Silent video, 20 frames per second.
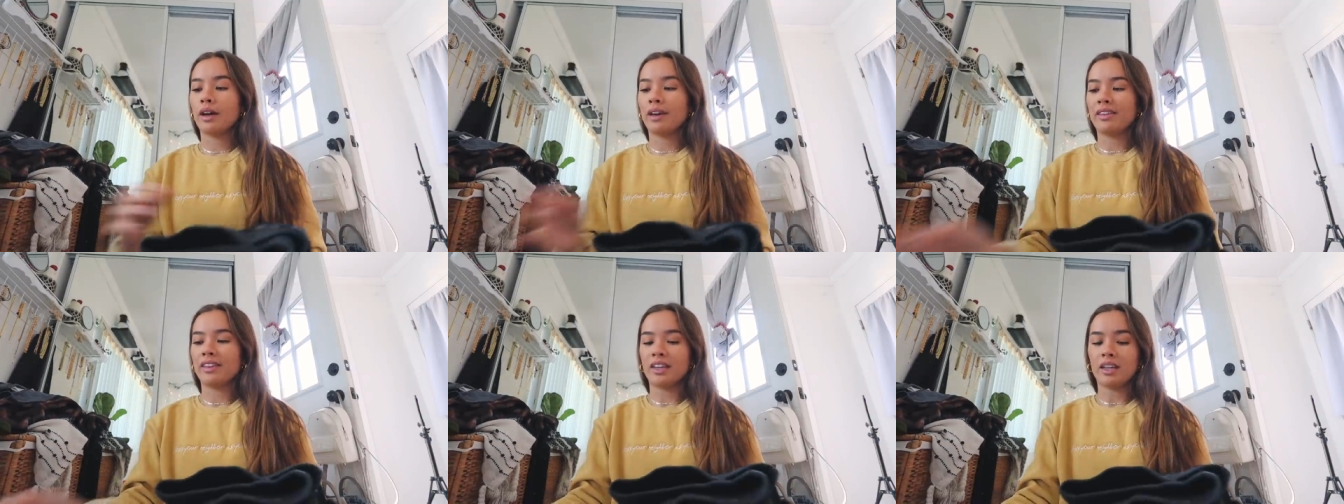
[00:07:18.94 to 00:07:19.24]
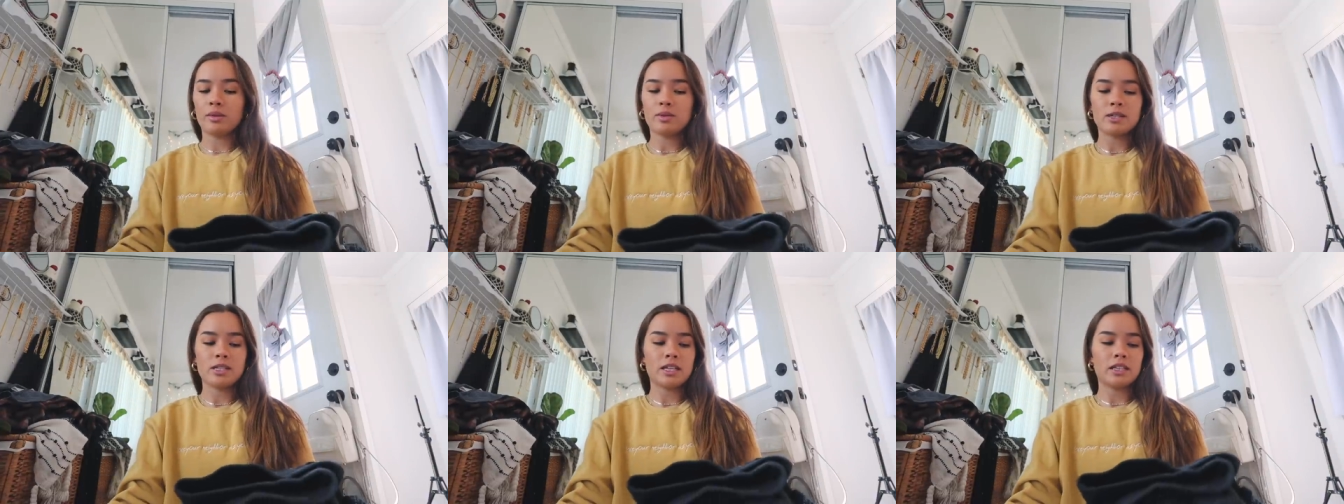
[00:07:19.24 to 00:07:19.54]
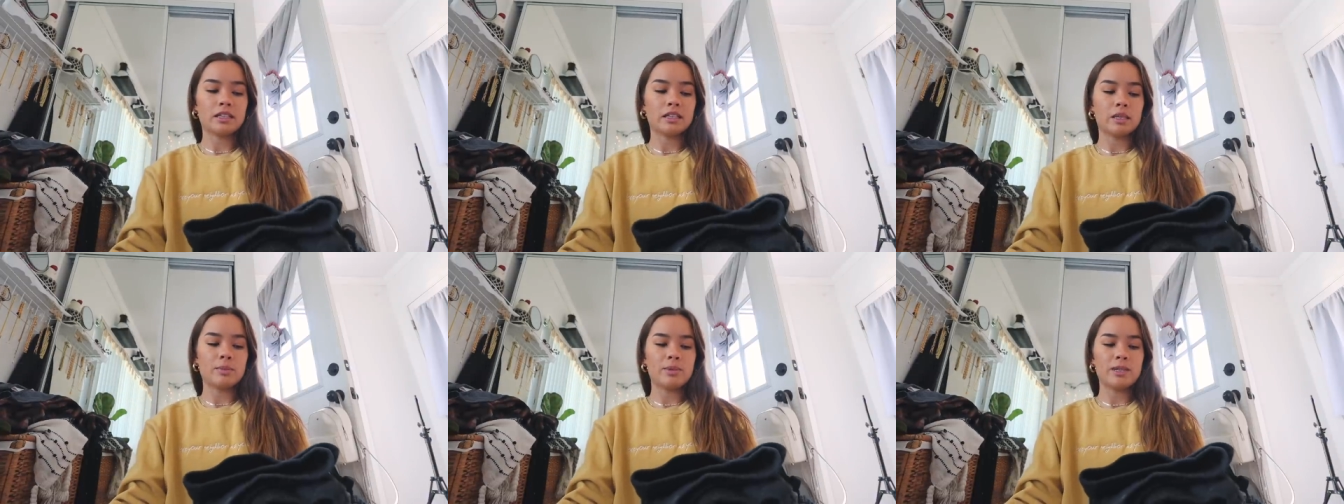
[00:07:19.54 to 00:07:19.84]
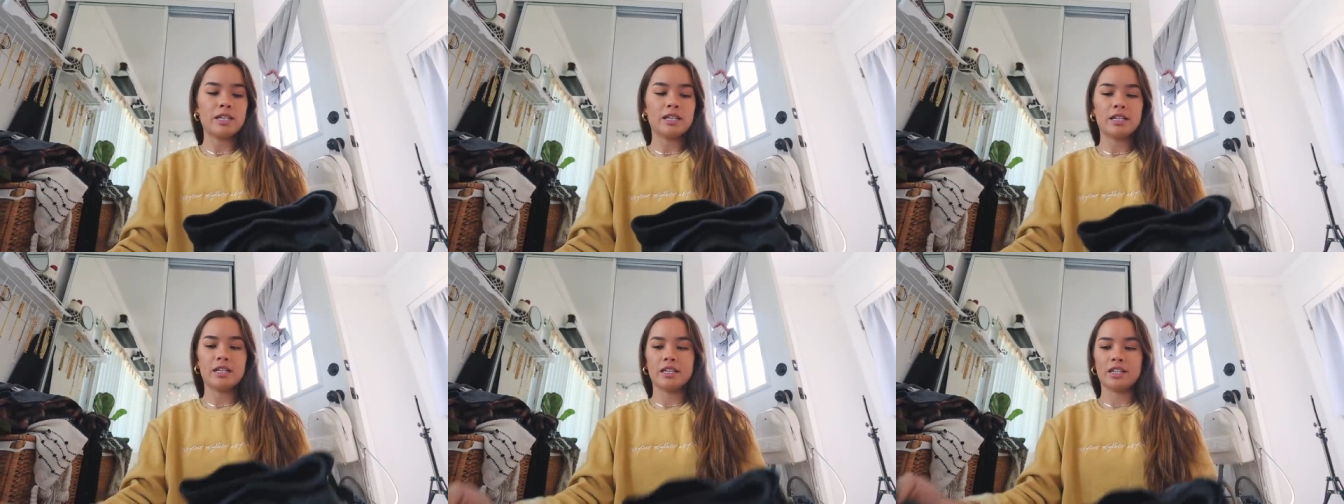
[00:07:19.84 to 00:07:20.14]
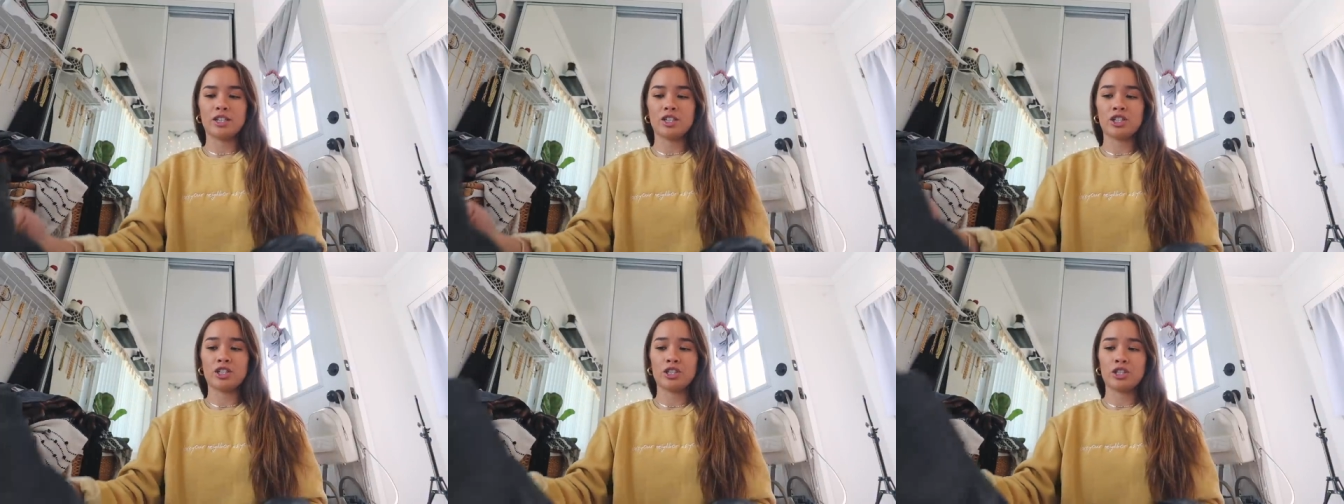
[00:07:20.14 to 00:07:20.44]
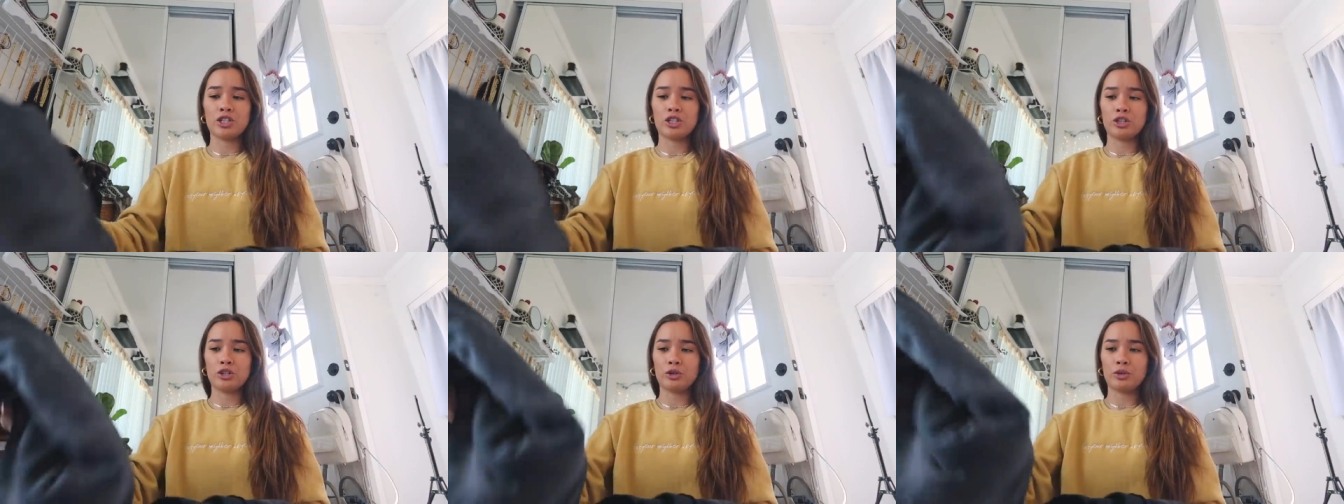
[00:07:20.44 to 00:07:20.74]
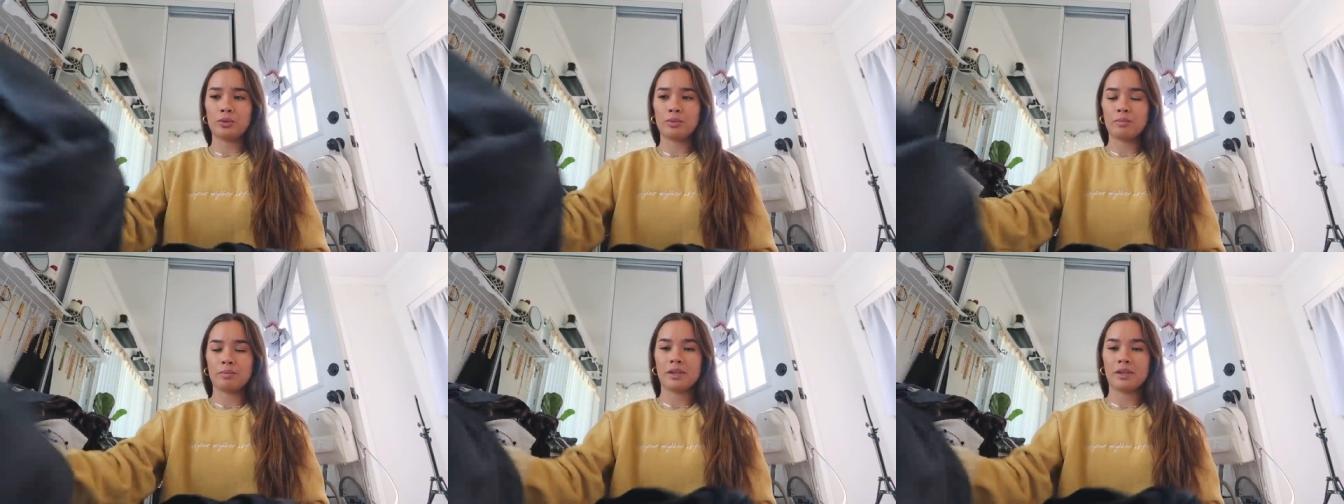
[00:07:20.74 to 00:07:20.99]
I think it was like limited edition too,